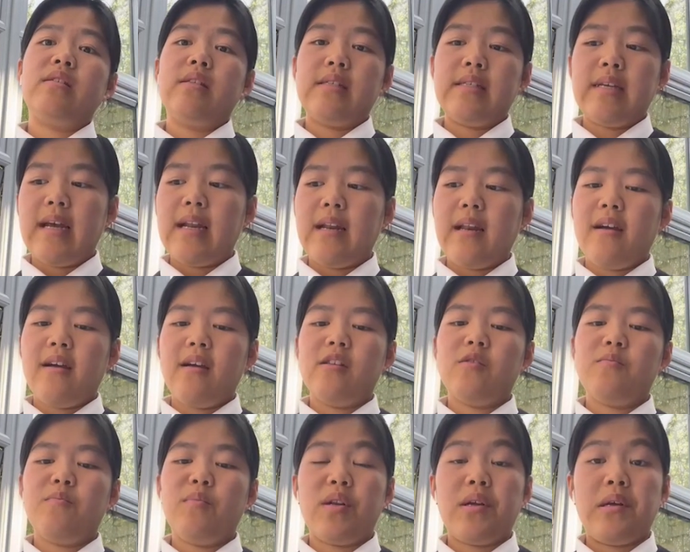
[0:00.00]
to 10
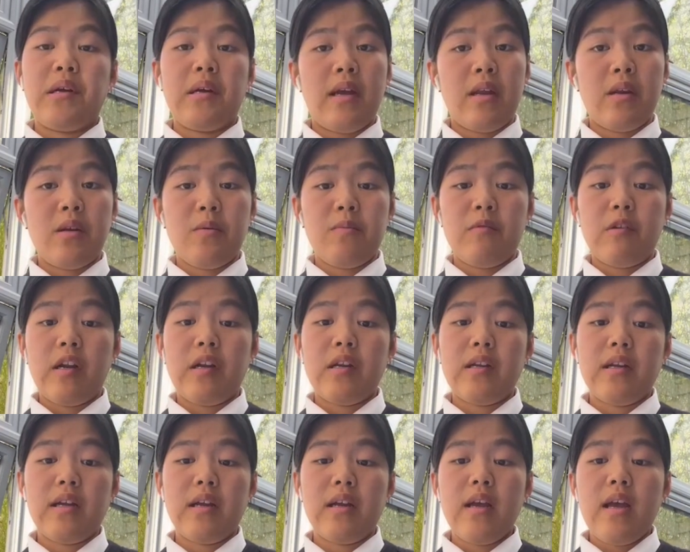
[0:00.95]
lines, but I end up
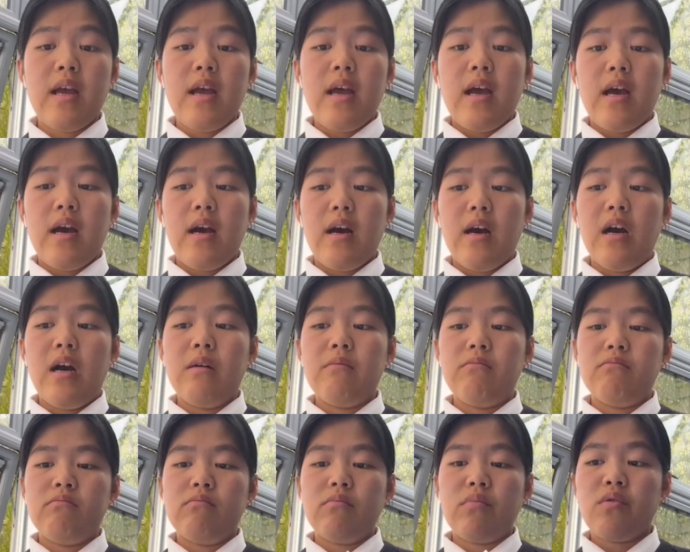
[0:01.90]
writing
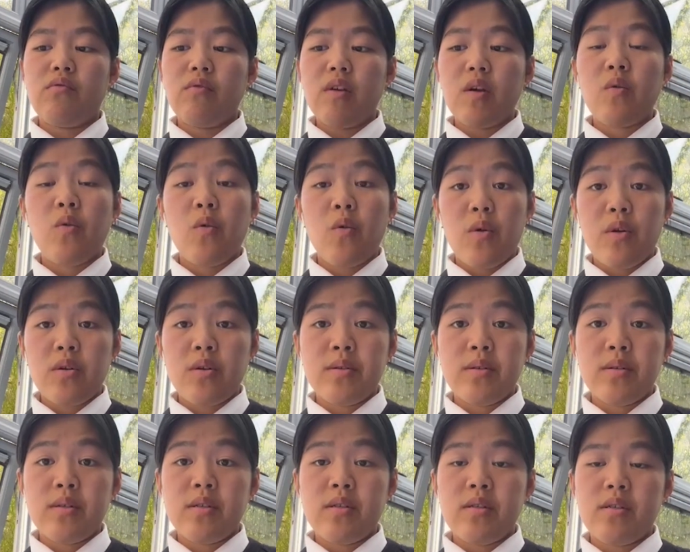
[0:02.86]

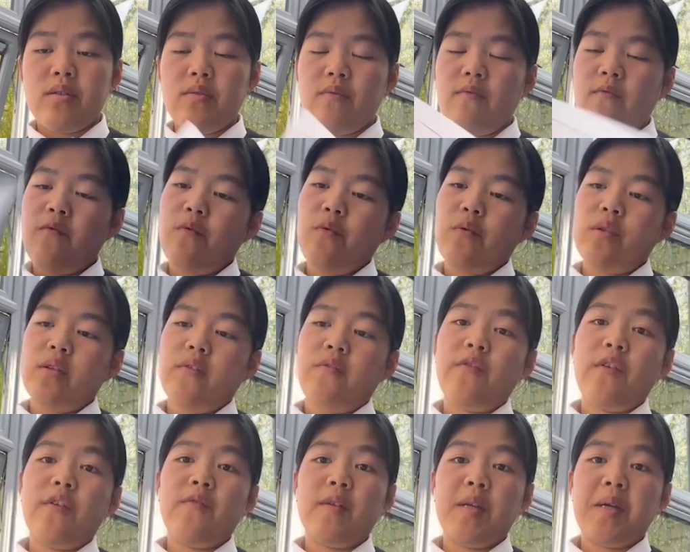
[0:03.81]
3/4 for the
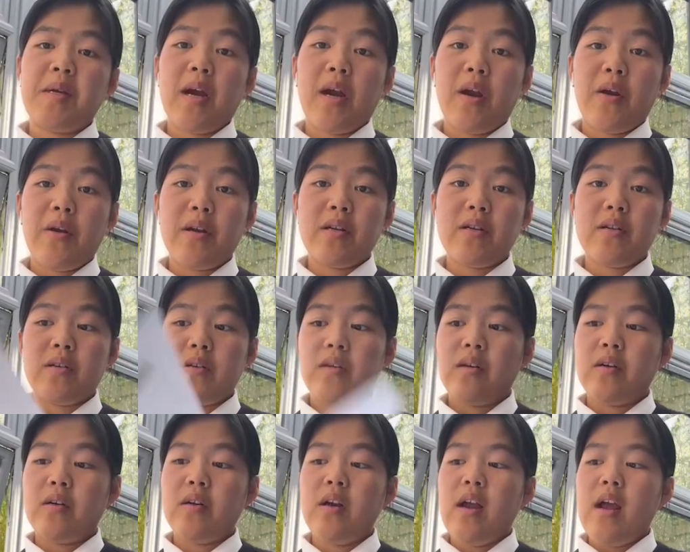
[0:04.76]
50
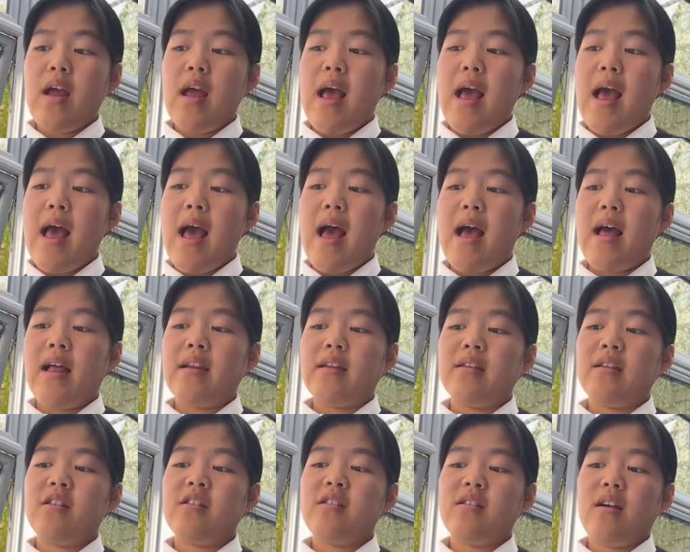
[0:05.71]
character
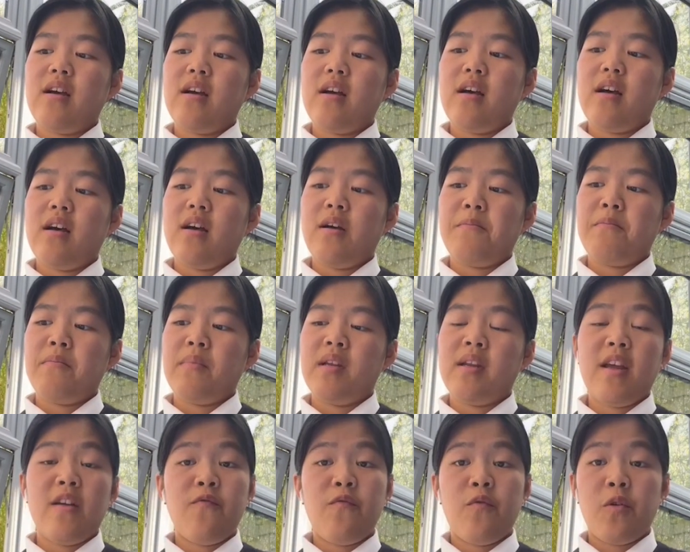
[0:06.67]
and an
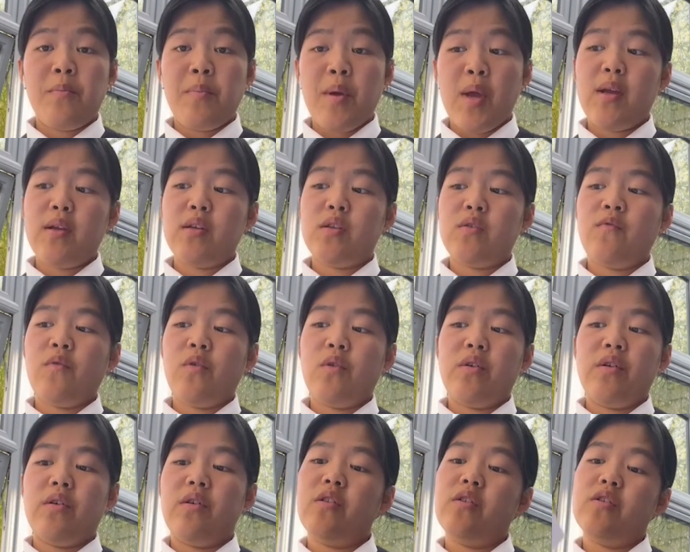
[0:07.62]
A4 page for
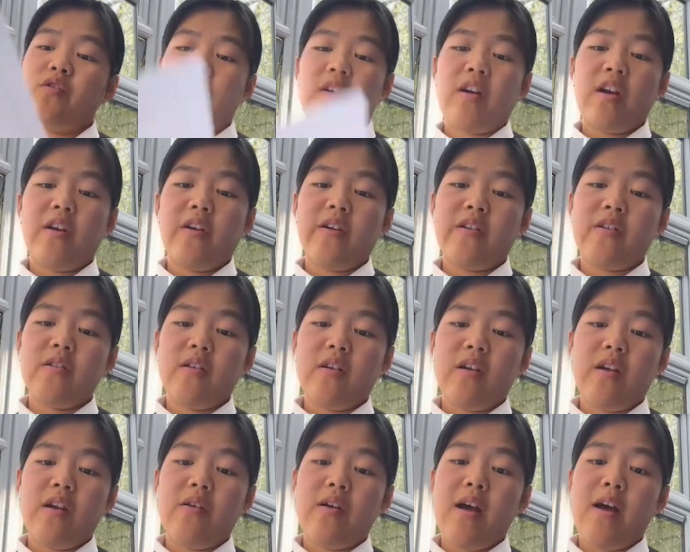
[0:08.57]
100 character.